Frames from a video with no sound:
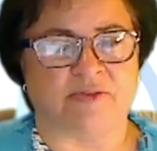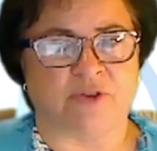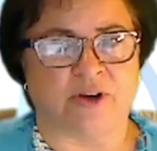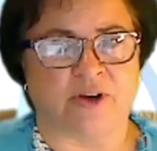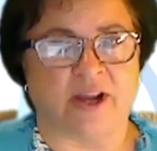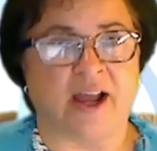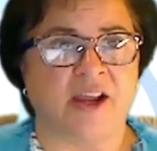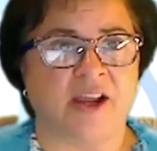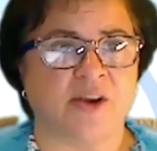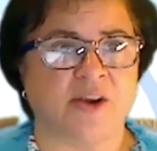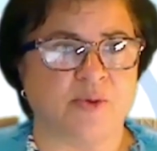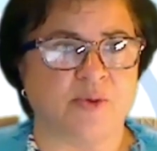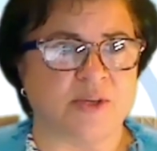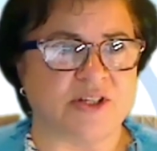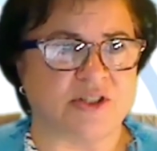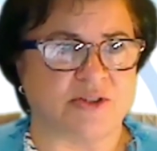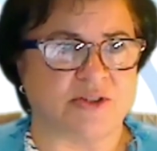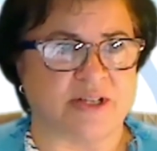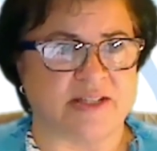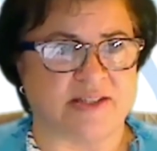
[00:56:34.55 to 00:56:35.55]
For
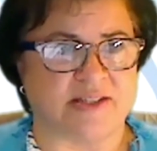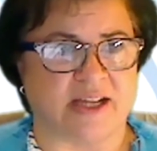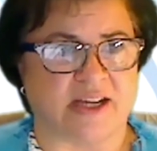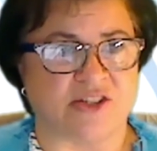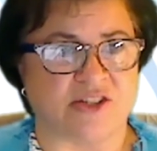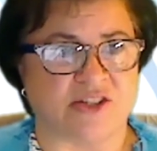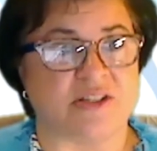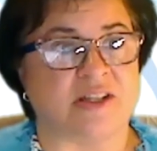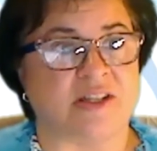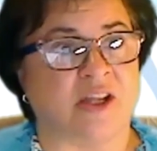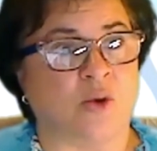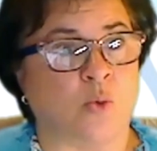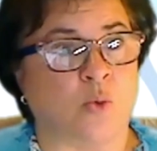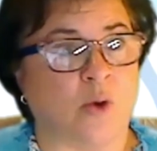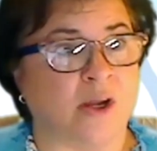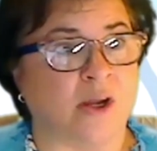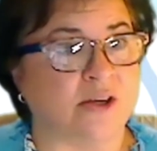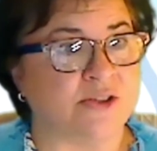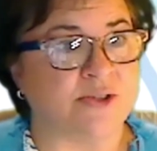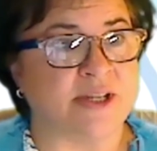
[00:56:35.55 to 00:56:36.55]
higher-risk transactions like
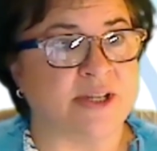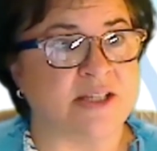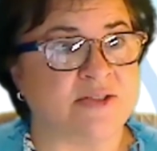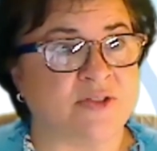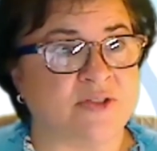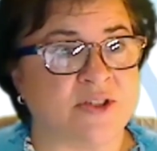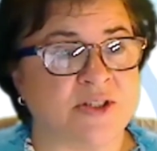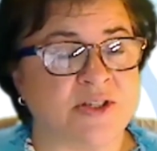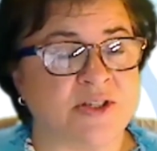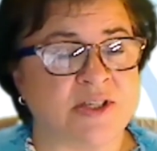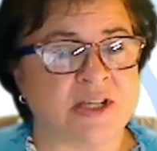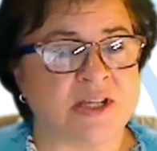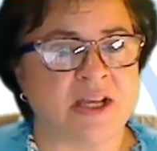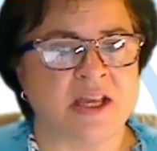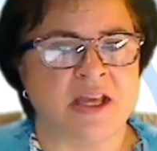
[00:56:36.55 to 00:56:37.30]
wire transfers,